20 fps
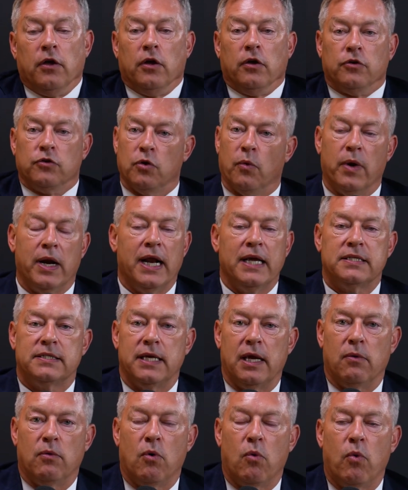So when I
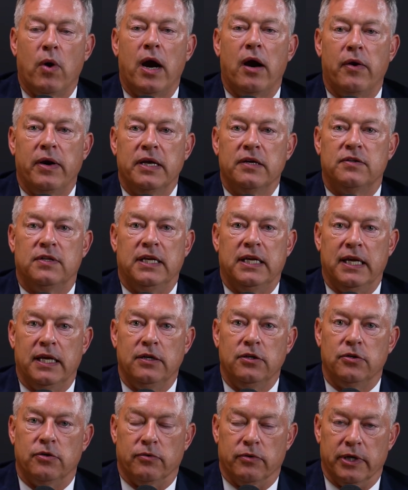say, well, where is the
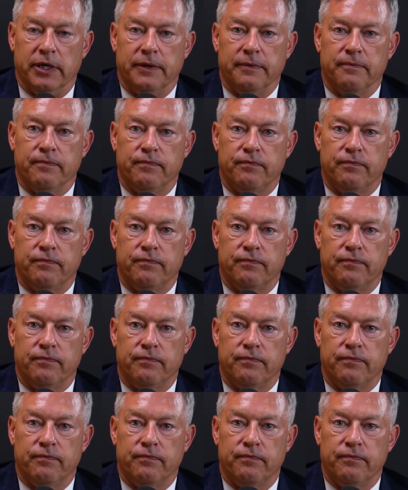injury?